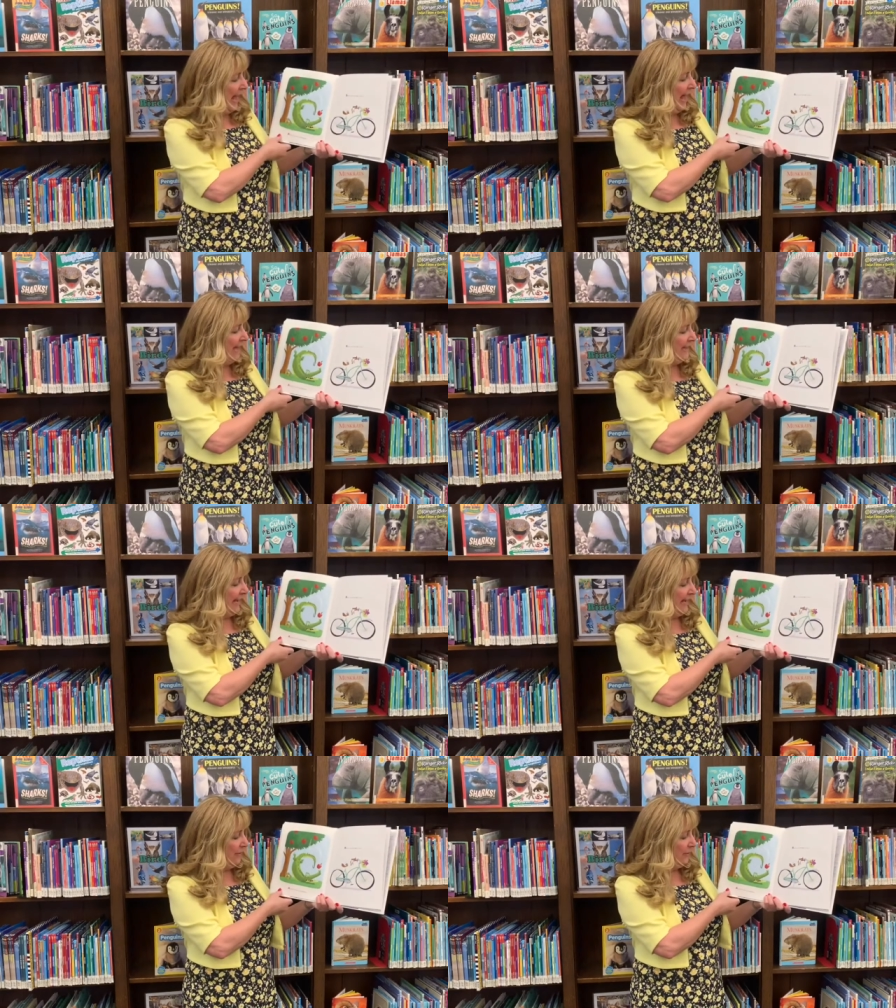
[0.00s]

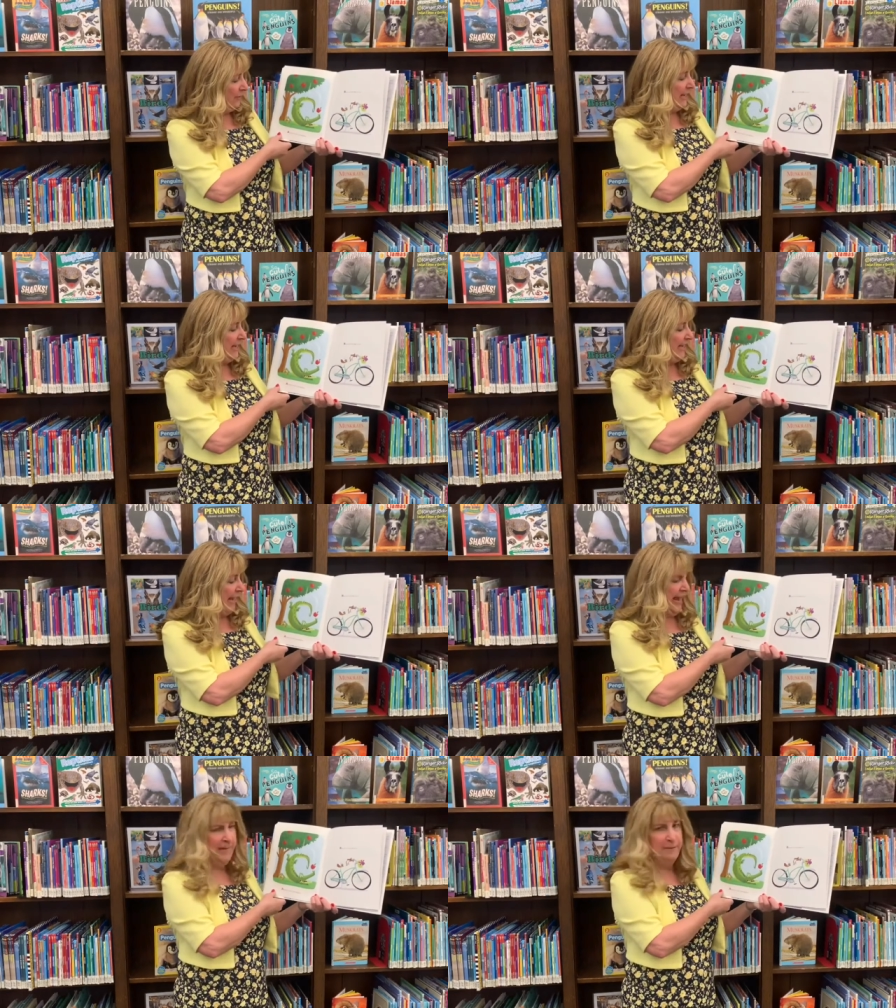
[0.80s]
Alligators
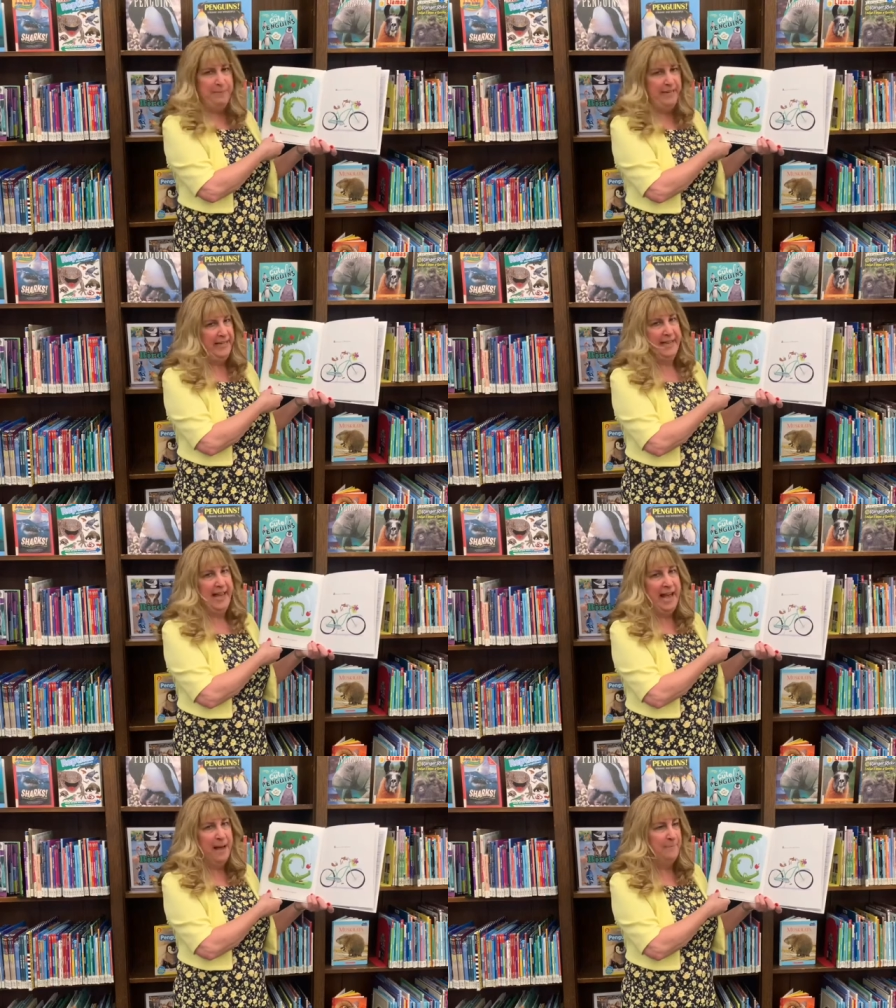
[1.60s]
can't pick
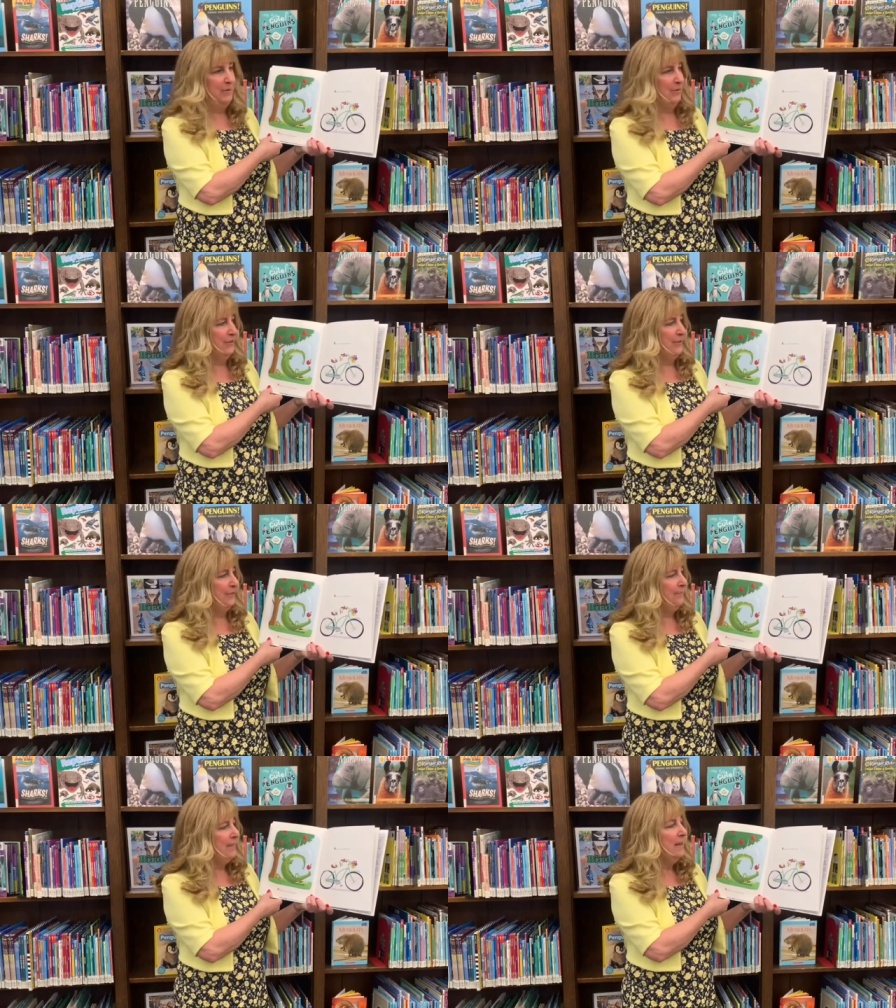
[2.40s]
apples.
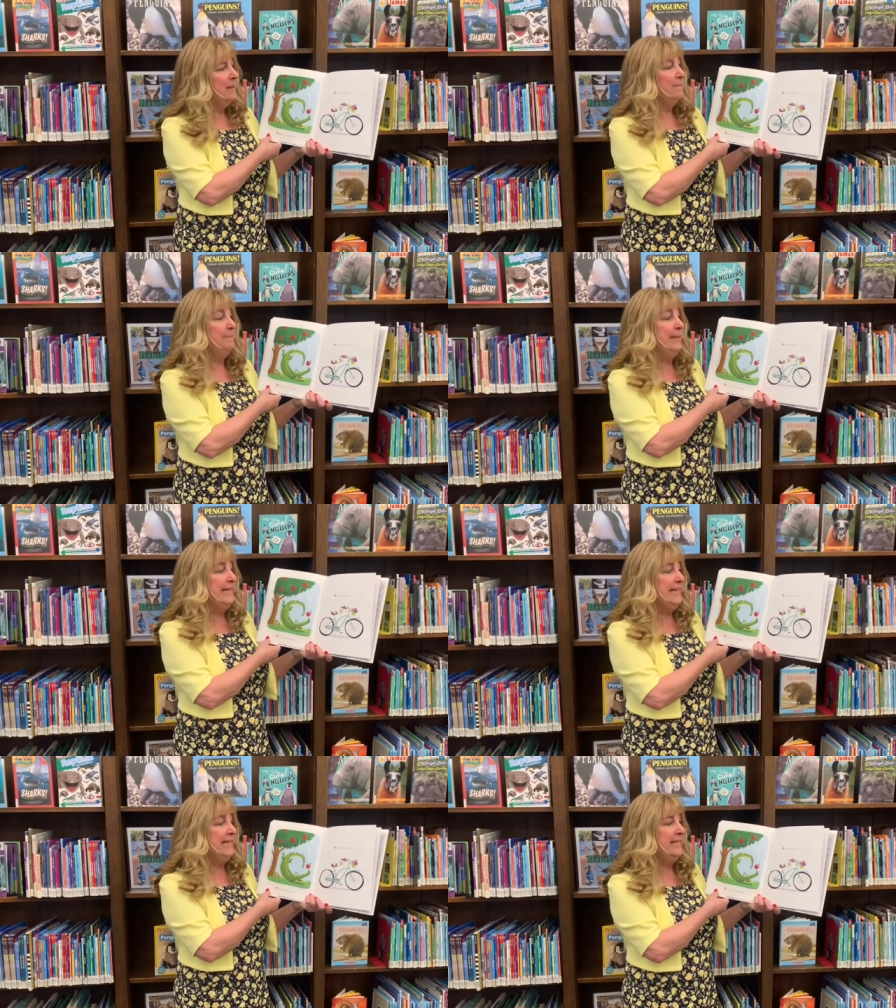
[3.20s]

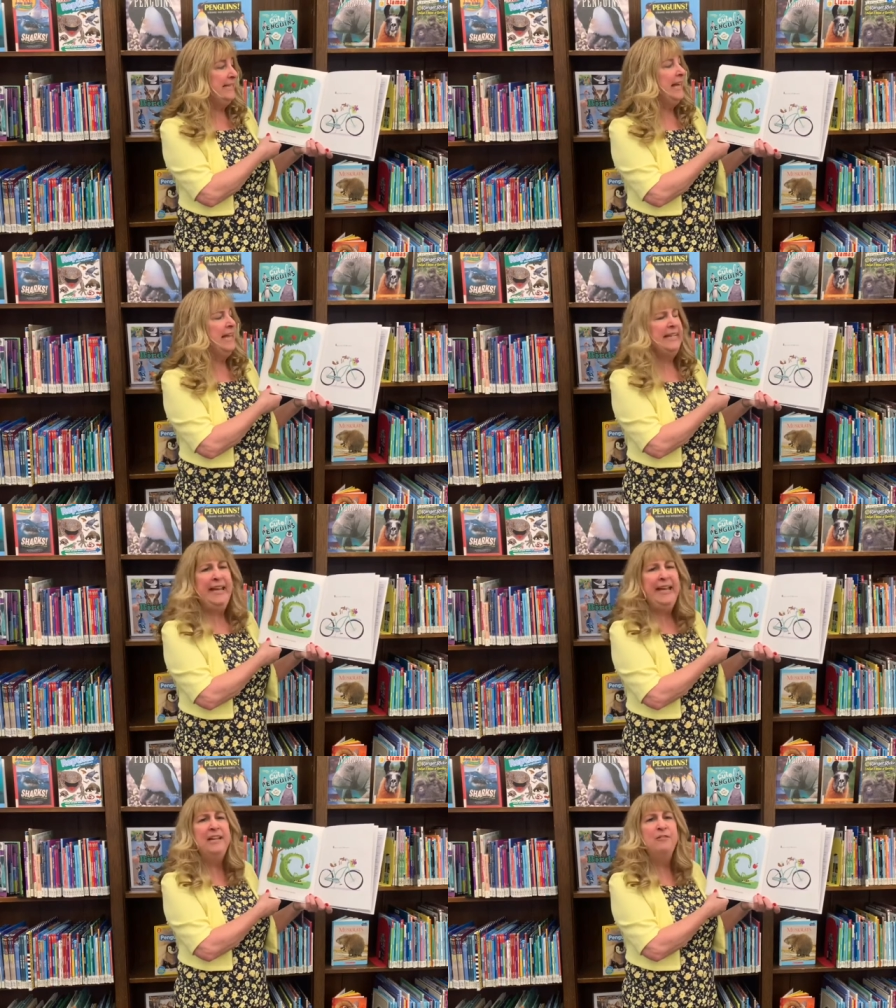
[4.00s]
Bees
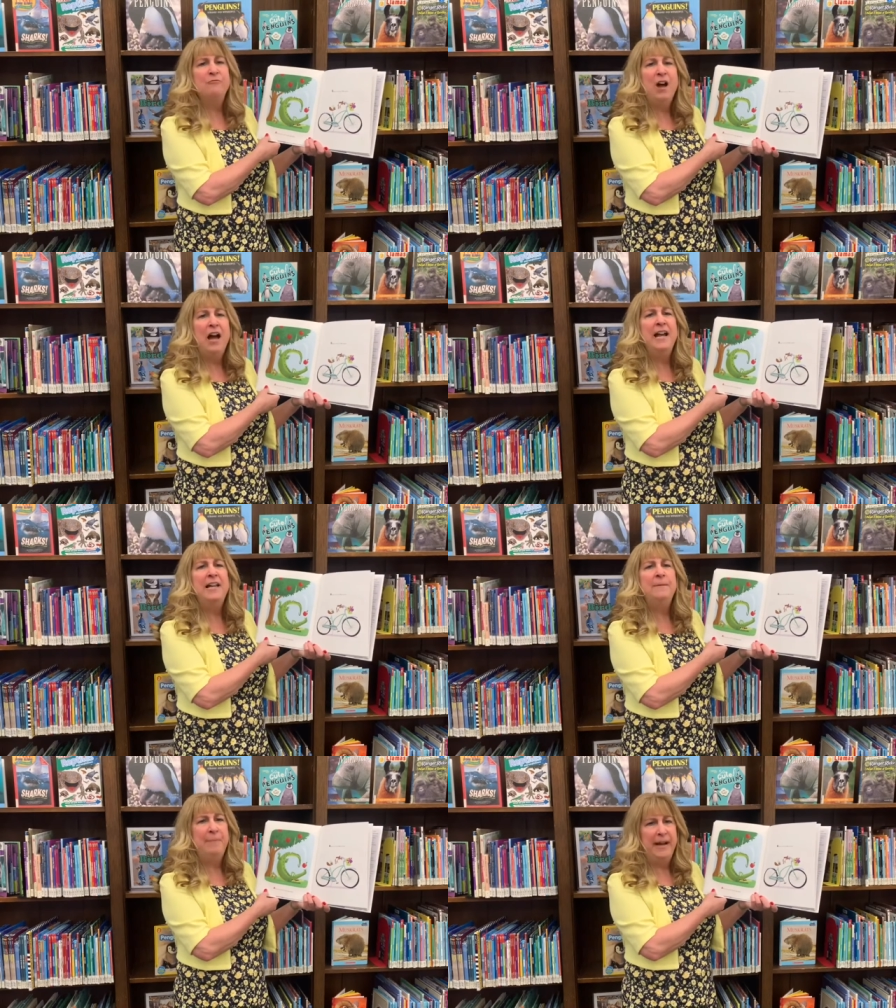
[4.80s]
can't
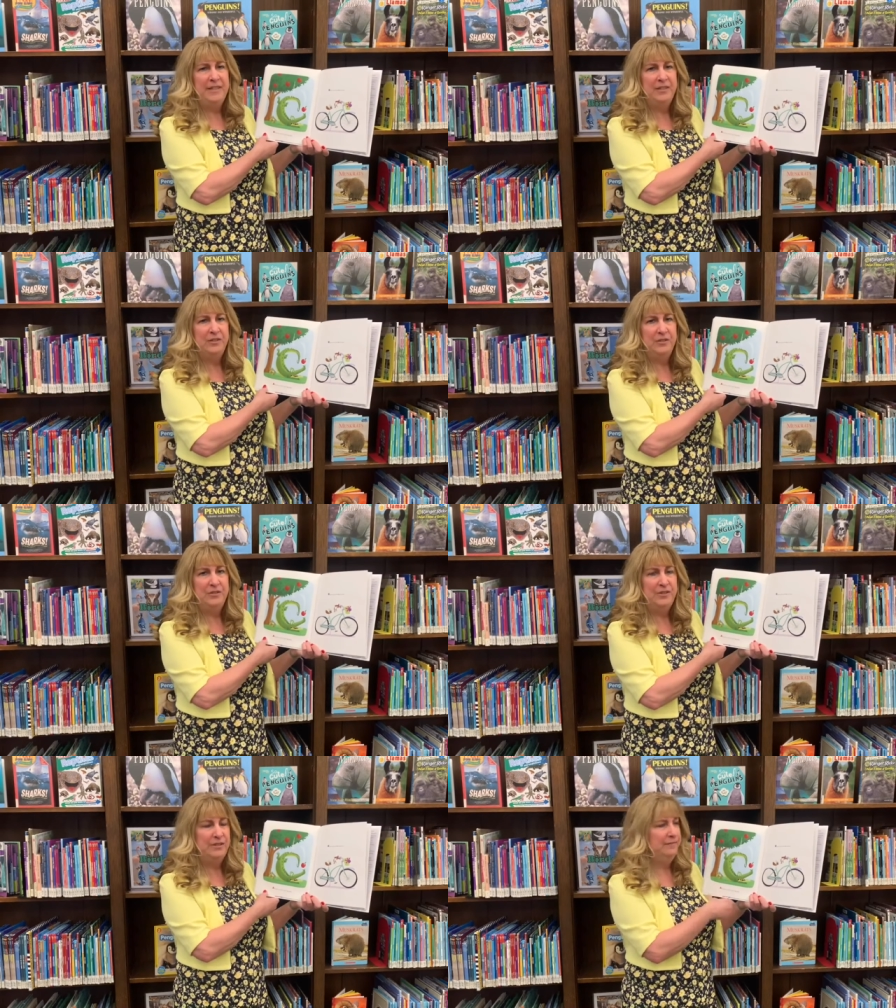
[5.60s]
ride
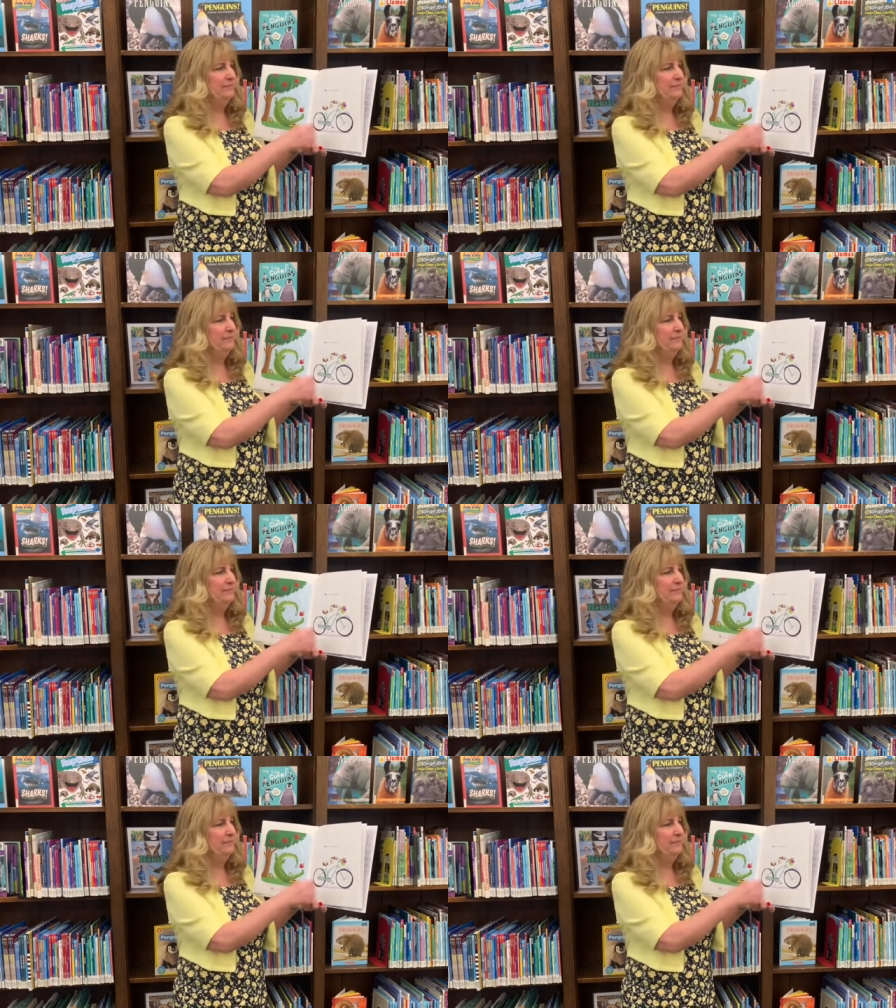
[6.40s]
bicycles.